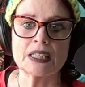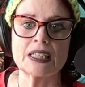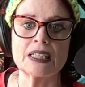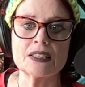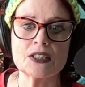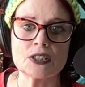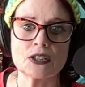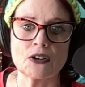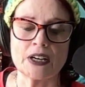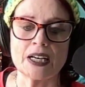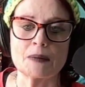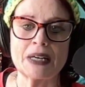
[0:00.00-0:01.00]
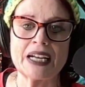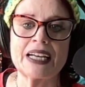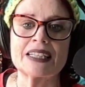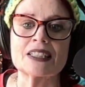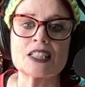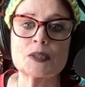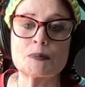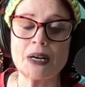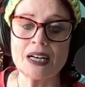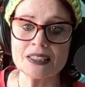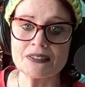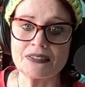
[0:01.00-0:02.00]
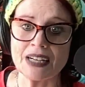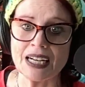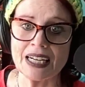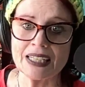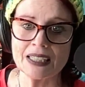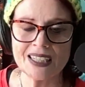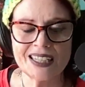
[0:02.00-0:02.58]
Instagram, and Spotify.